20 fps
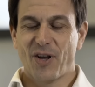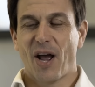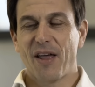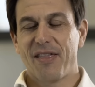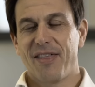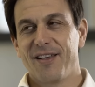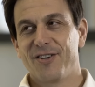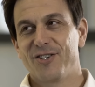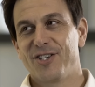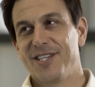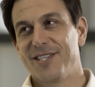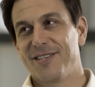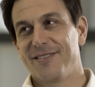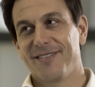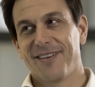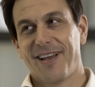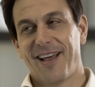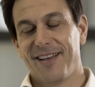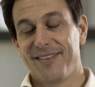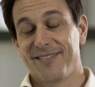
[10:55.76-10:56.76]
No, I think
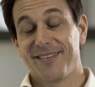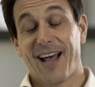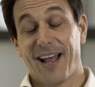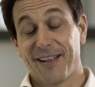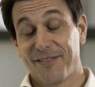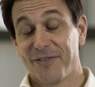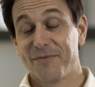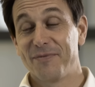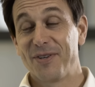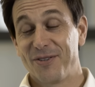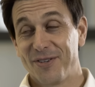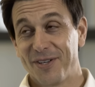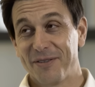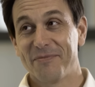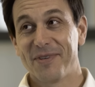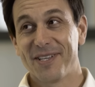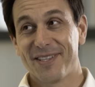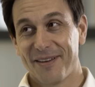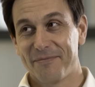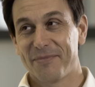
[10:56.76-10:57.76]
it's hard for me to
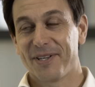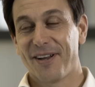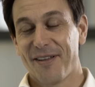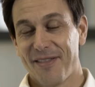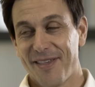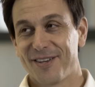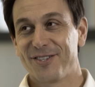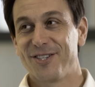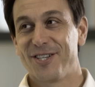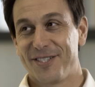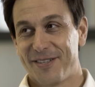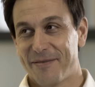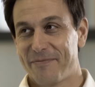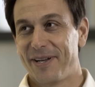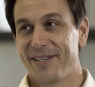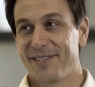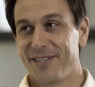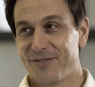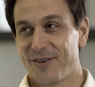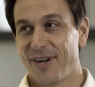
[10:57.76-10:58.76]
admit that, but I think she's the
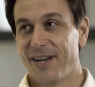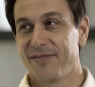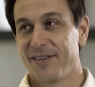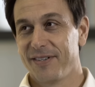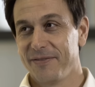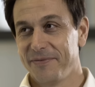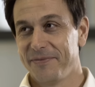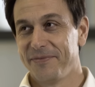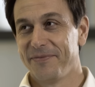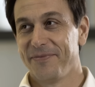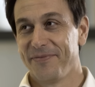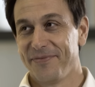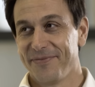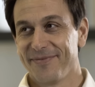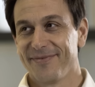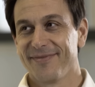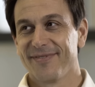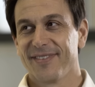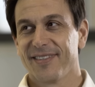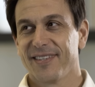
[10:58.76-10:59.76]
better driver.
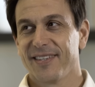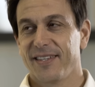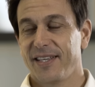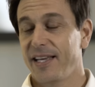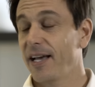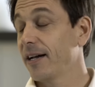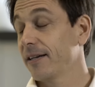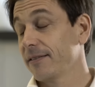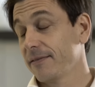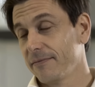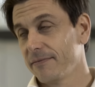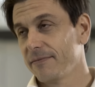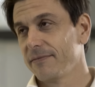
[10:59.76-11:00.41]
Yeah.